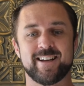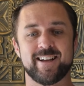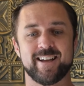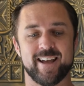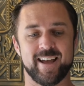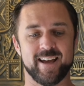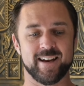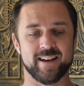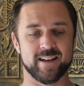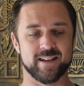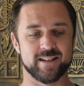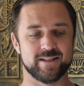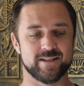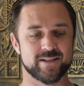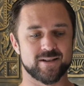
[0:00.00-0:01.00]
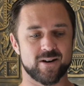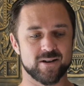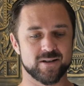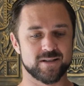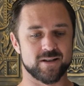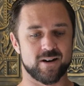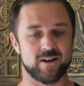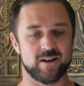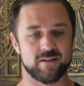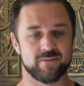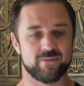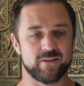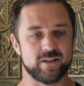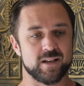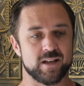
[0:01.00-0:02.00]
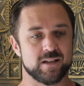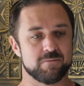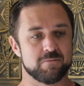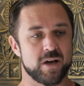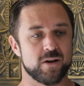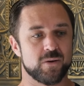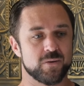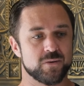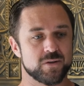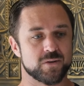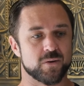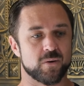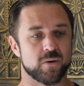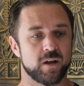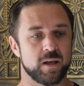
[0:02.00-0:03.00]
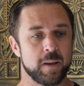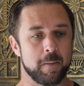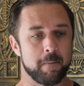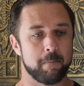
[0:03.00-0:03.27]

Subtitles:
And it starts off in my own story